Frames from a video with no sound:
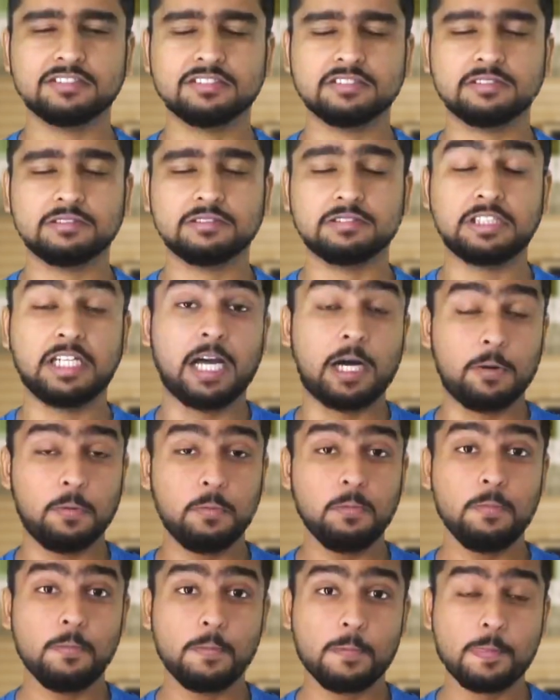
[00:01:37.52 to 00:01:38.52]
Now,
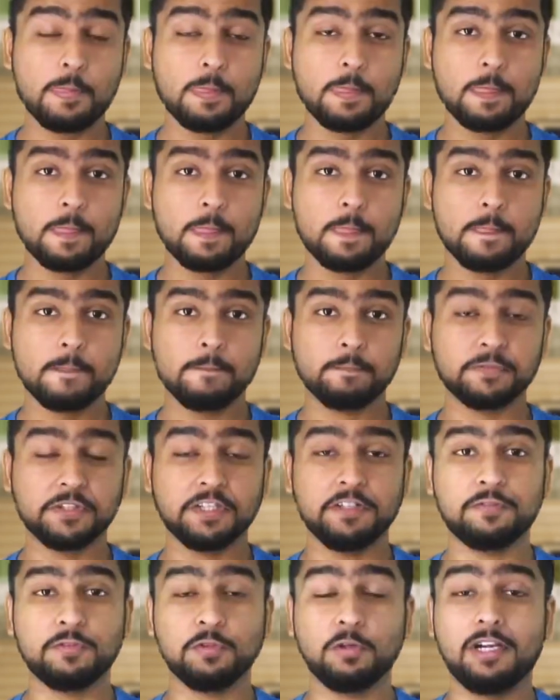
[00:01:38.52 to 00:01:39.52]

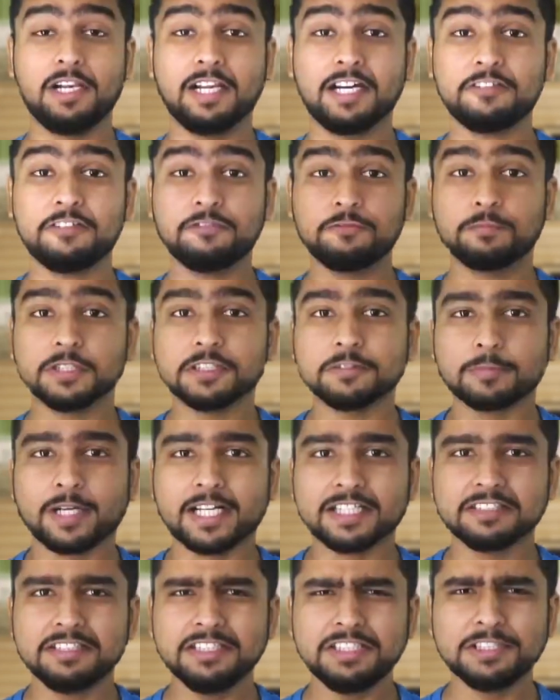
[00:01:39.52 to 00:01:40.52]
if you love
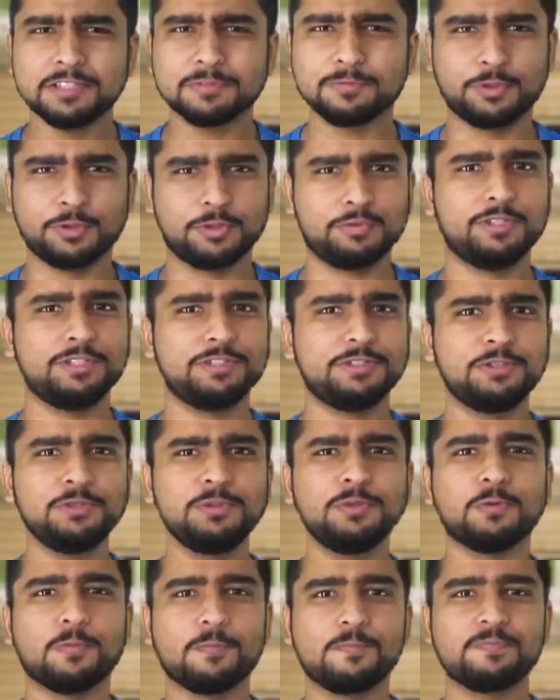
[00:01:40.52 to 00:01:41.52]
mathematics, what will you
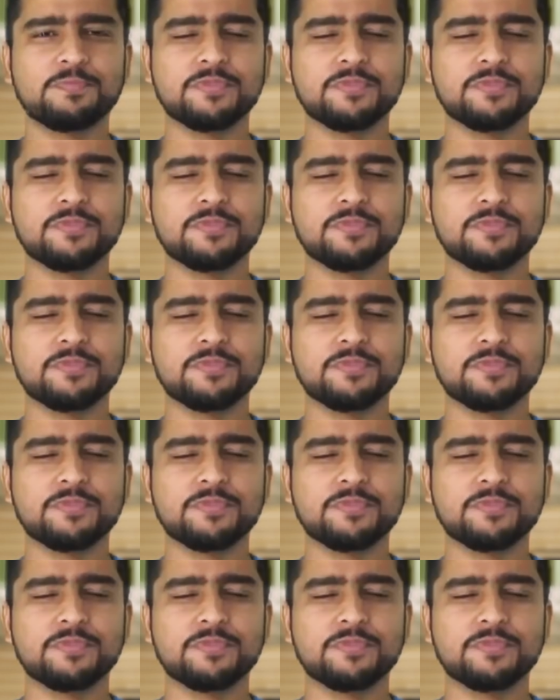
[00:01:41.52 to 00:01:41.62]
do?